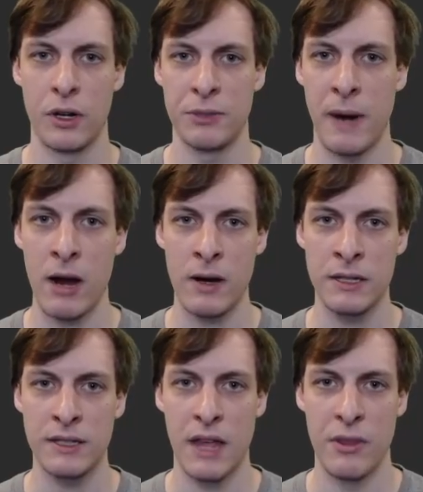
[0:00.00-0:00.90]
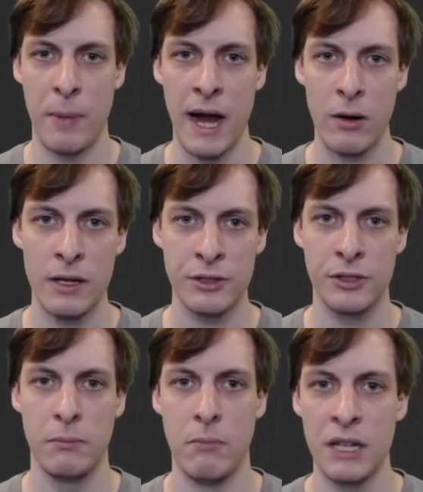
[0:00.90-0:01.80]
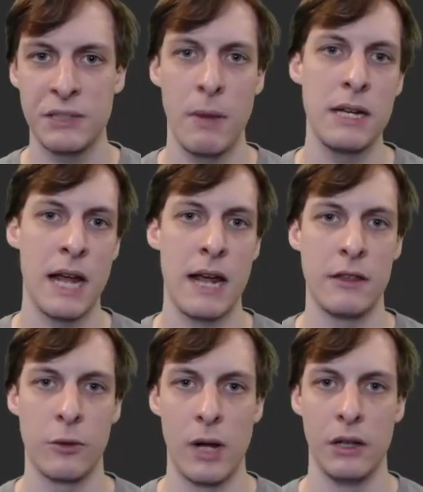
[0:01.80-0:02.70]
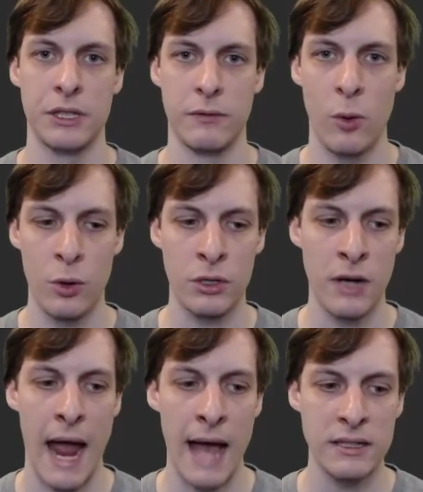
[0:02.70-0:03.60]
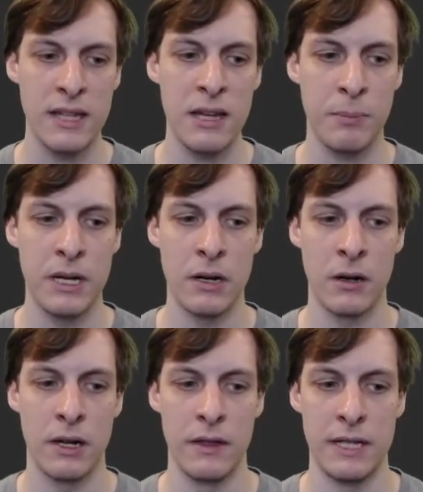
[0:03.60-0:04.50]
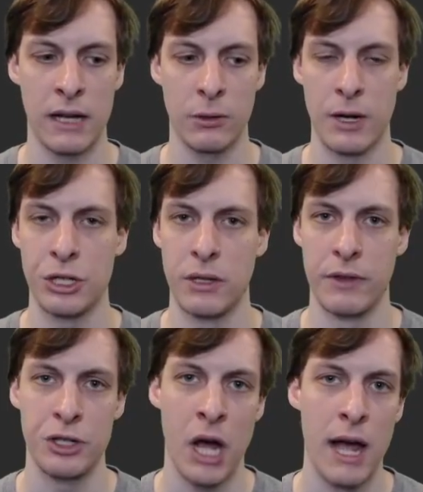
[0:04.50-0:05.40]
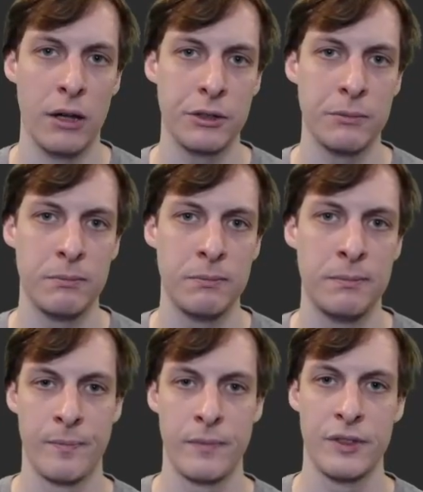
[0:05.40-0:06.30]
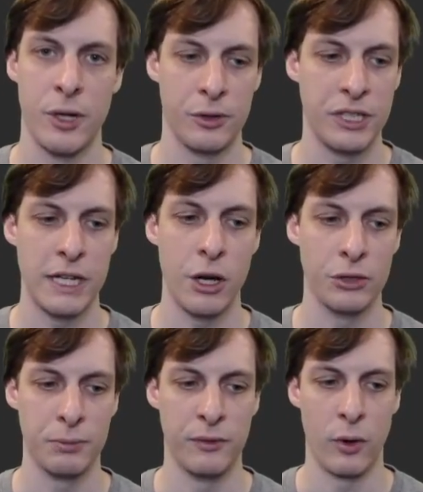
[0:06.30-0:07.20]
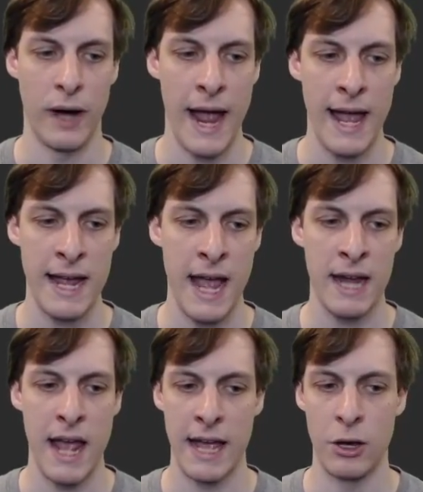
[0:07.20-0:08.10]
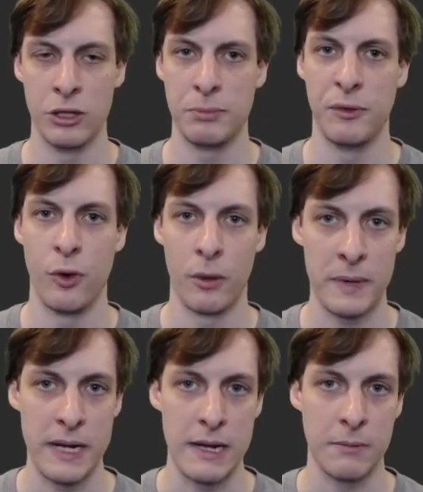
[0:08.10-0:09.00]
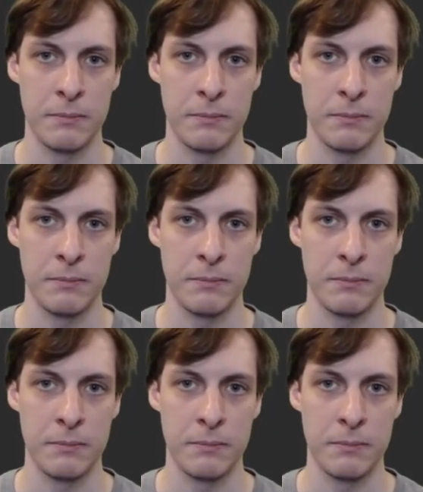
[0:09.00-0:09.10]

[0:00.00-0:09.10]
its parents, and the parents must maintain their relative order as they appear in the declaration of the child. So C goes before A, and A goes before B.